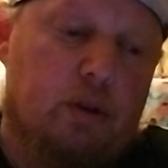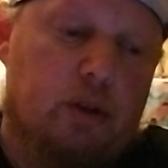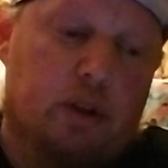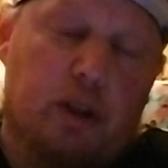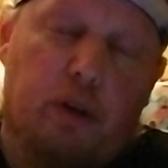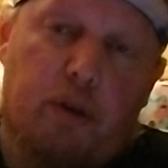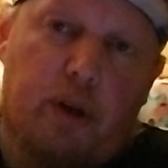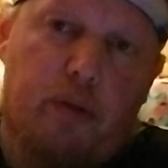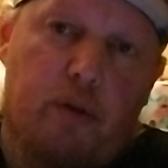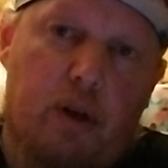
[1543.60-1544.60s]
it could lower
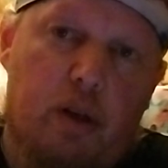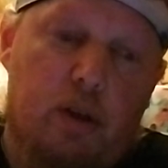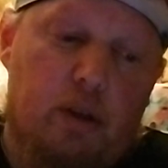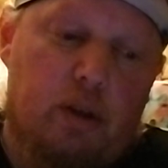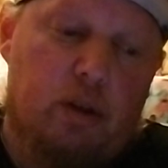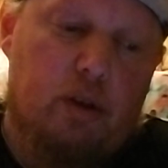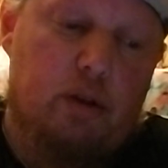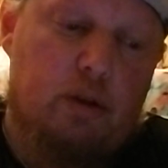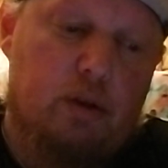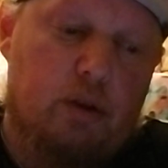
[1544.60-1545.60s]
your
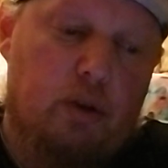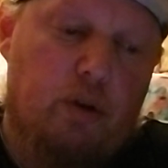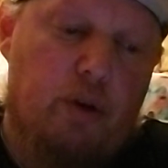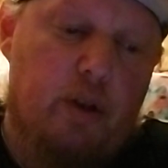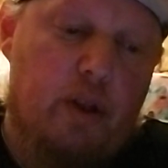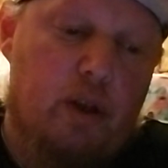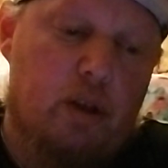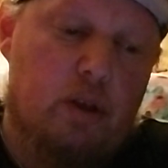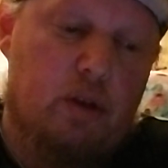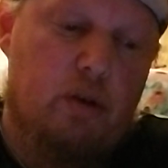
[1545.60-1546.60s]
lowering
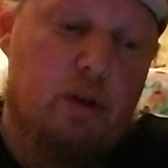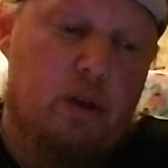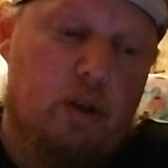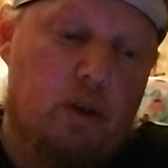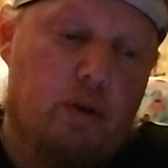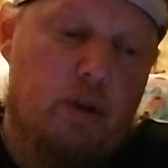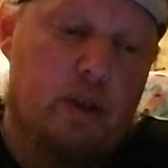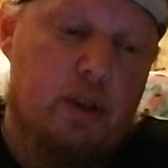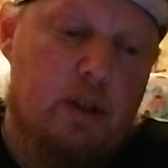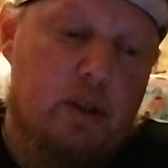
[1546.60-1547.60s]
the
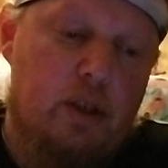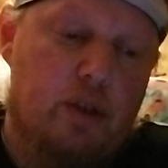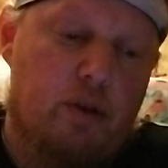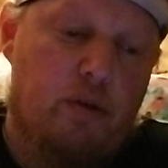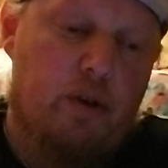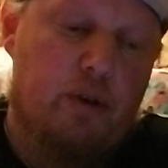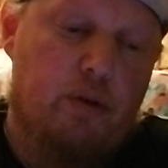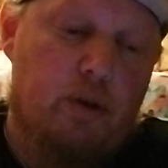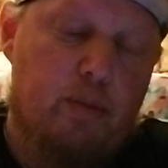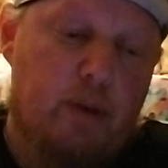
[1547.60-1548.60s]
seizure
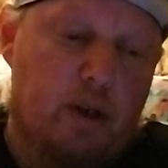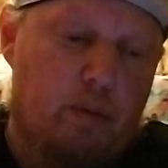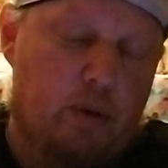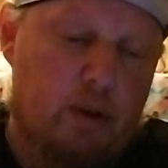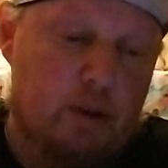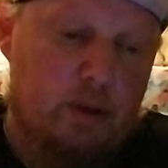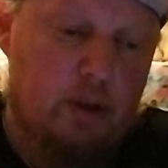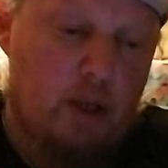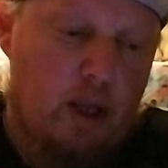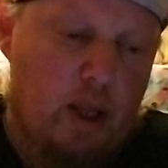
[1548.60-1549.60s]
threshold can make it worse.
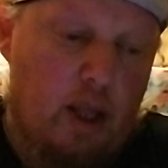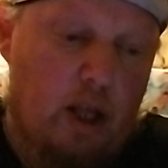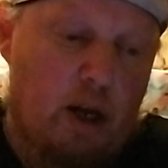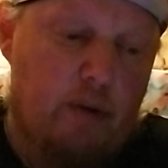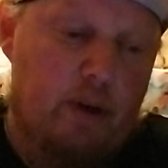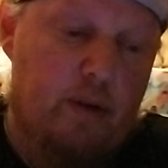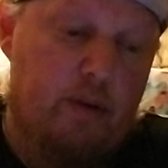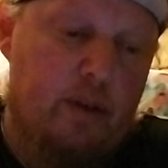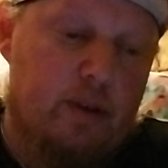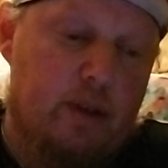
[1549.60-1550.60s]
However,
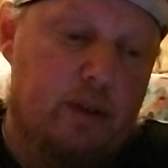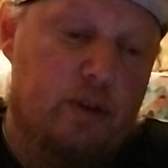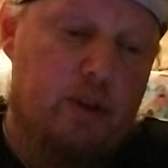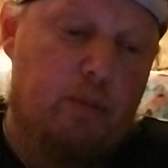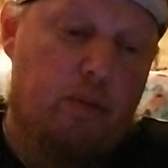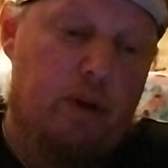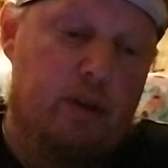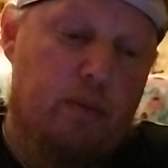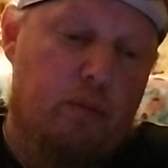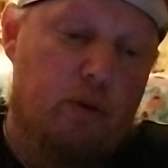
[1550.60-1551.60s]
evidence, as
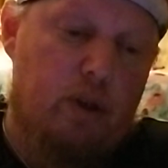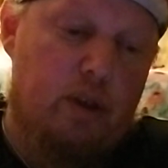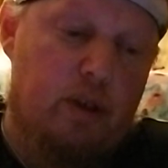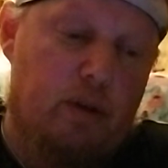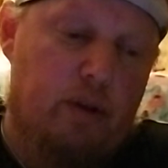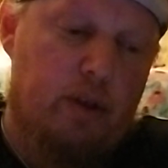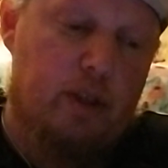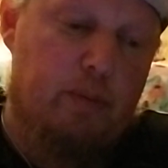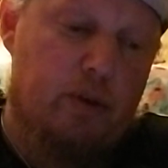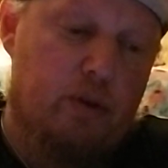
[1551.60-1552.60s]
summarized in more detail in this
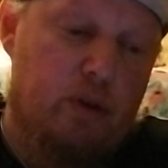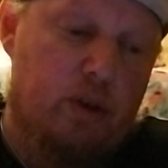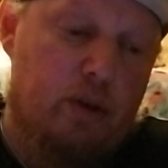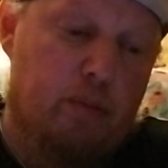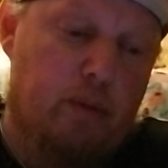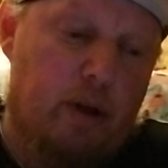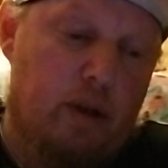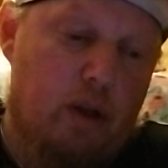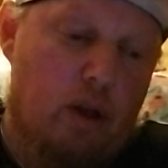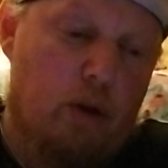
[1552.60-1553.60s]
special issue by
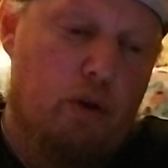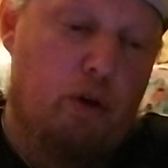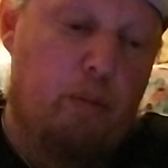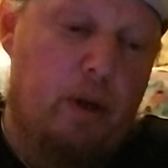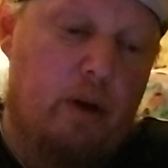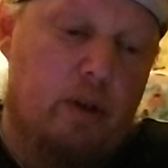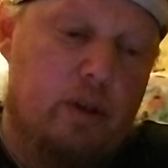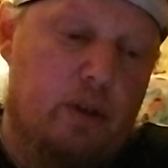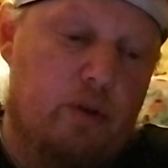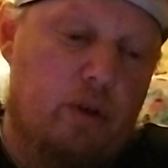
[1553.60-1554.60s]
Goldpal,
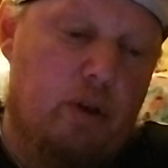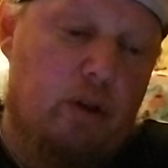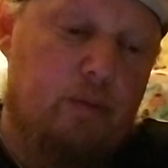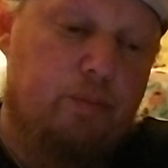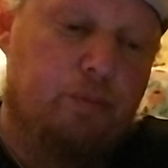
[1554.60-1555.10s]
etc., all